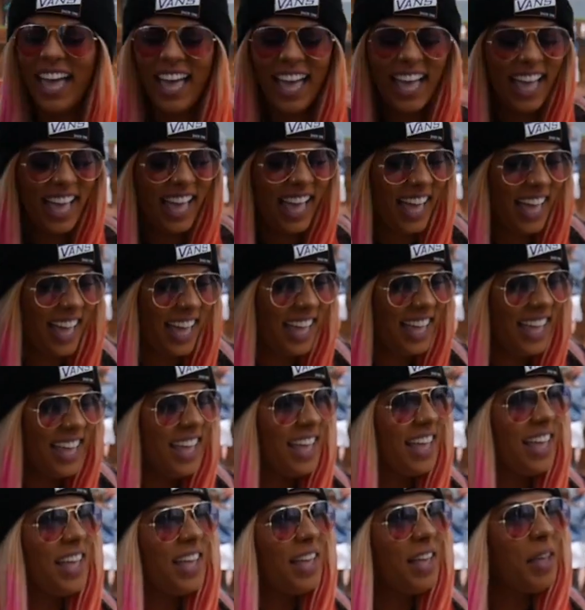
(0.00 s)

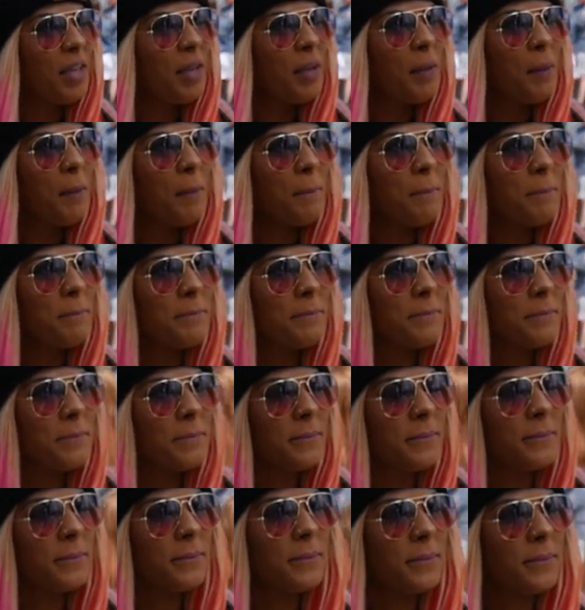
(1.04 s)

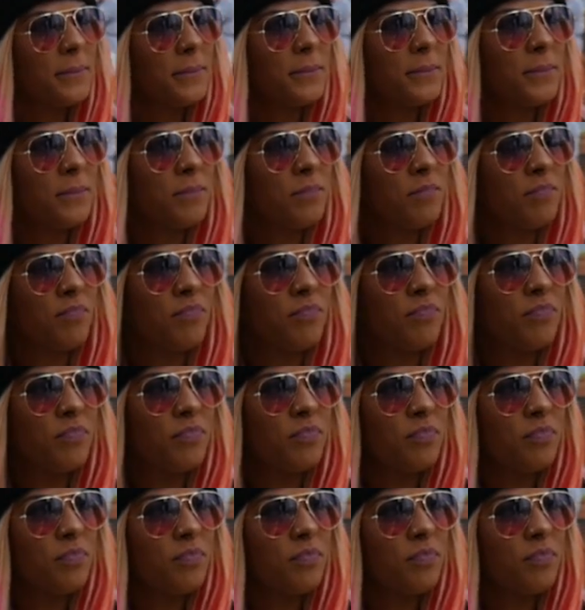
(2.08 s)
(not speaking)